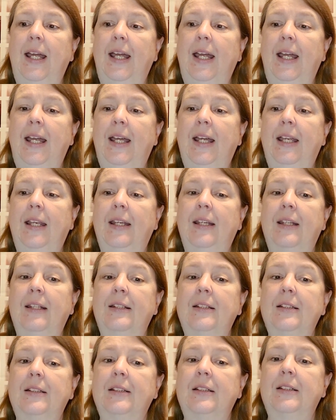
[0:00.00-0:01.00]

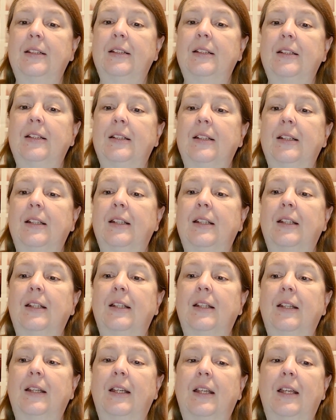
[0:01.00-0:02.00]
And
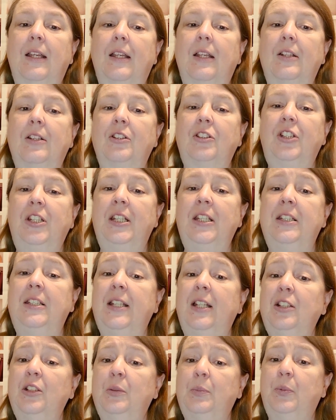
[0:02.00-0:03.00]
she
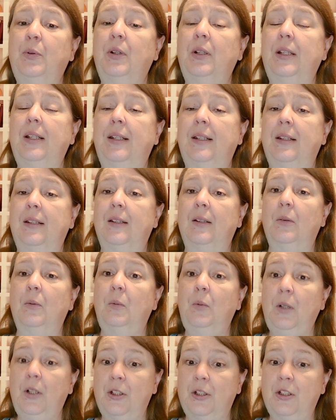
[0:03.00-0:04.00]
desperately
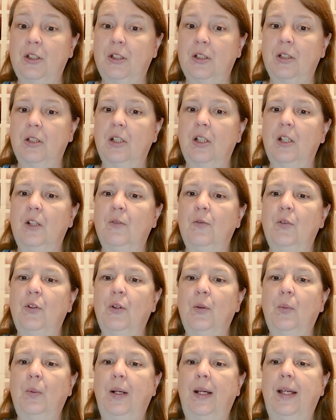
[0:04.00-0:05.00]
wished for
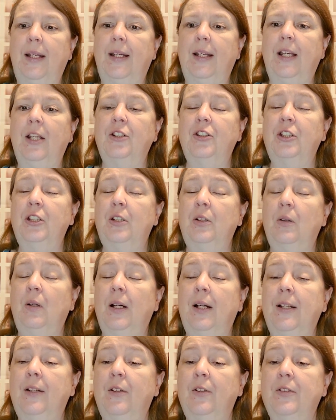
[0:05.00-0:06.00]
the rain and she
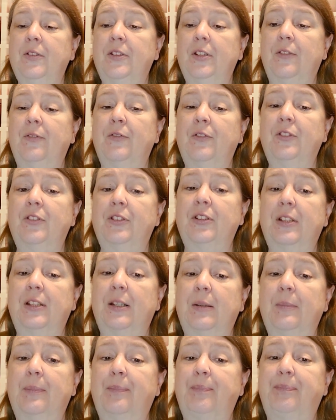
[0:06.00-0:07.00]
cried herself to
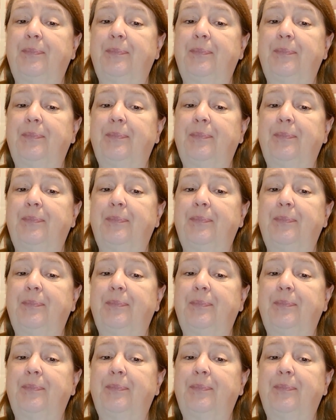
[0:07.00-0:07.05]
sleep.